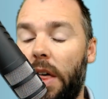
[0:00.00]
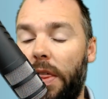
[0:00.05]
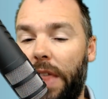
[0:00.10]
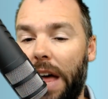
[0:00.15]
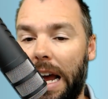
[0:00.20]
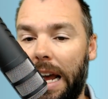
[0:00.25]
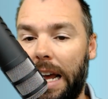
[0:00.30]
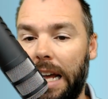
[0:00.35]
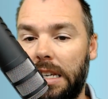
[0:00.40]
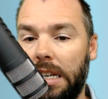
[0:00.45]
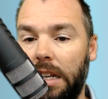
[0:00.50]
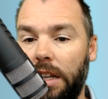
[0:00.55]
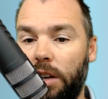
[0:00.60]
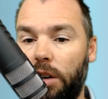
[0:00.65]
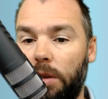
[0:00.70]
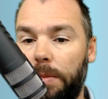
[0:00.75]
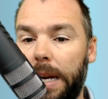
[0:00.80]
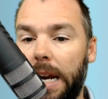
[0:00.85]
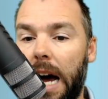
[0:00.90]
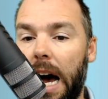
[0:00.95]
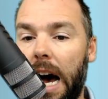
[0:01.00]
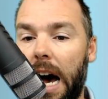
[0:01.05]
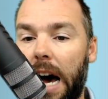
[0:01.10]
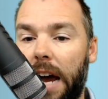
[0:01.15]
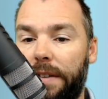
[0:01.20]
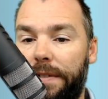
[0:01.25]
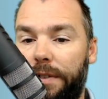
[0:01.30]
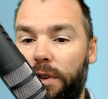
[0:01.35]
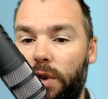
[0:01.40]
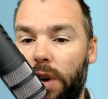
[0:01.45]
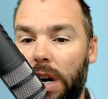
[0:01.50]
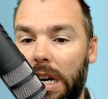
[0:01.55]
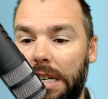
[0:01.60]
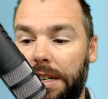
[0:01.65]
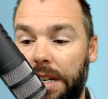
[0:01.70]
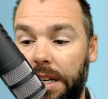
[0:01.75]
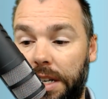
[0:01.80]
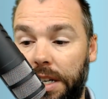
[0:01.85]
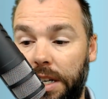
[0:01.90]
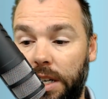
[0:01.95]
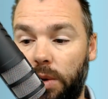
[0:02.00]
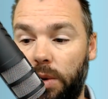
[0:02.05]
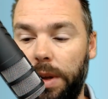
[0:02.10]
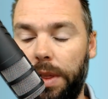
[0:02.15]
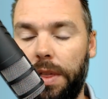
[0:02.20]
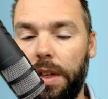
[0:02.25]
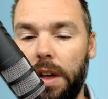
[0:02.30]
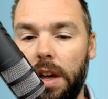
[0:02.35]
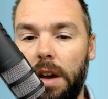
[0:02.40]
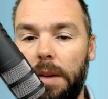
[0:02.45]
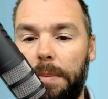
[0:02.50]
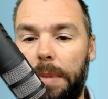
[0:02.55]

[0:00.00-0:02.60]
That gets a little bit harder for us to deal with